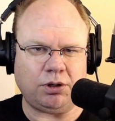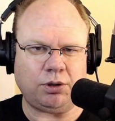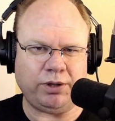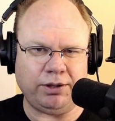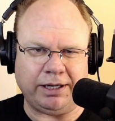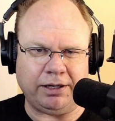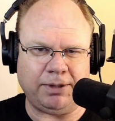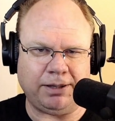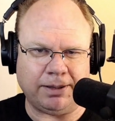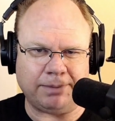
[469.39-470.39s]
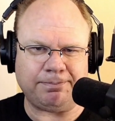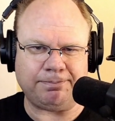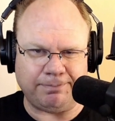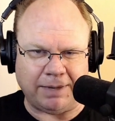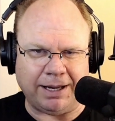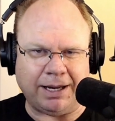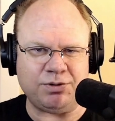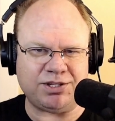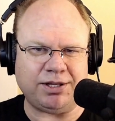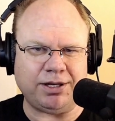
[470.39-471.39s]
I, I was in the Army
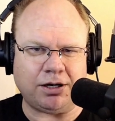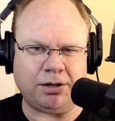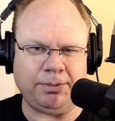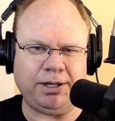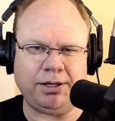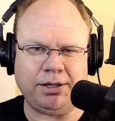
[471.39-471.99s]
and.